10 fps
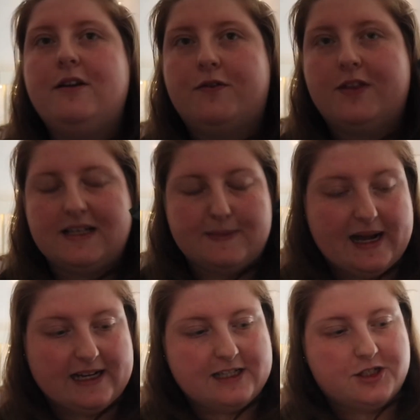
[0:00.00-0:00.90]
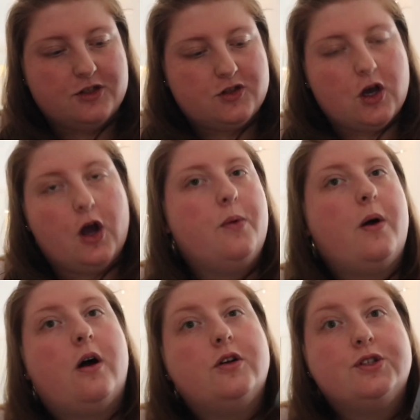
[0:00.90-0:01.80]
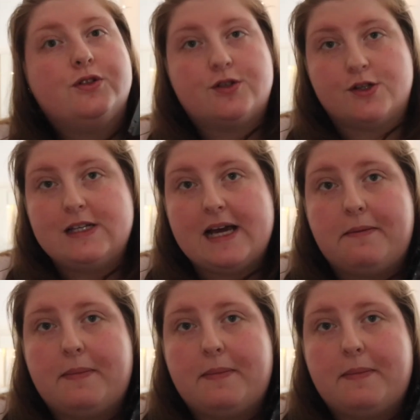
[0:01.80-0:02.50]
for this package, so on Sunday